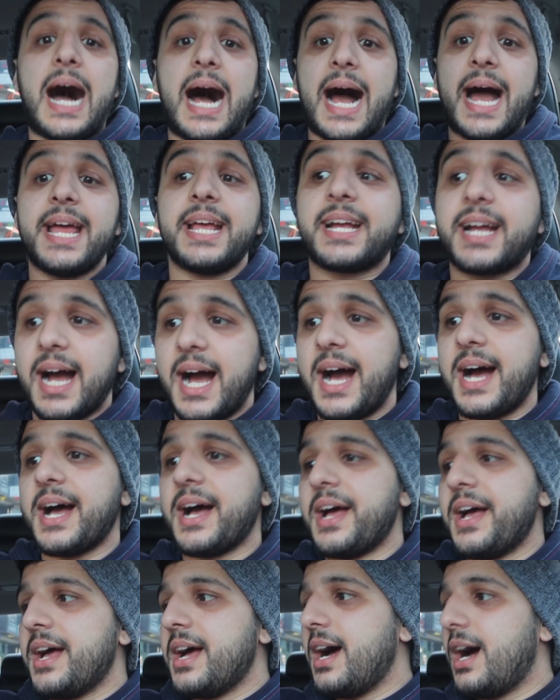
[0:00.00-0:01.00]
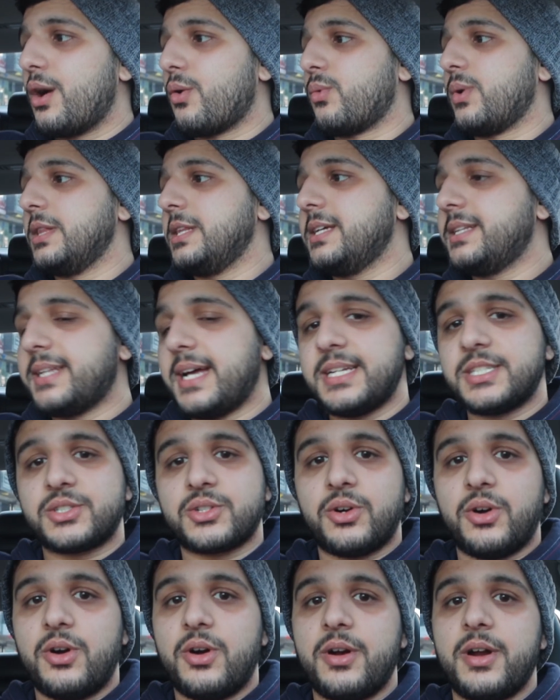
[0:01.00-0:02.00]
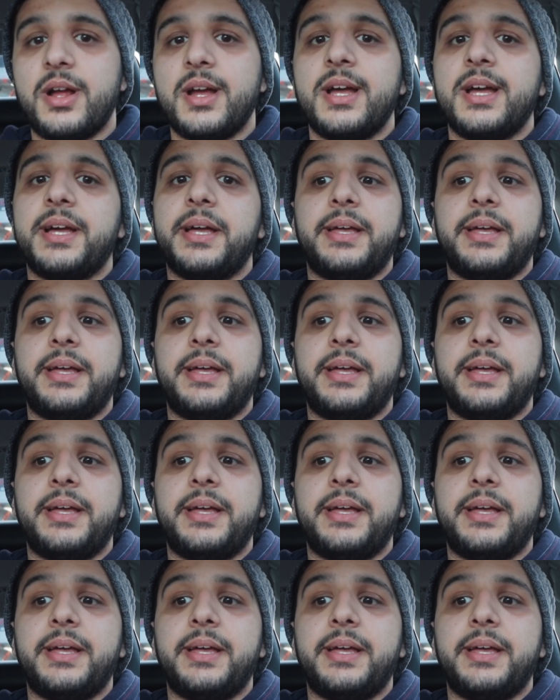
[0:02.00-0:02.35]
I got a really nice car.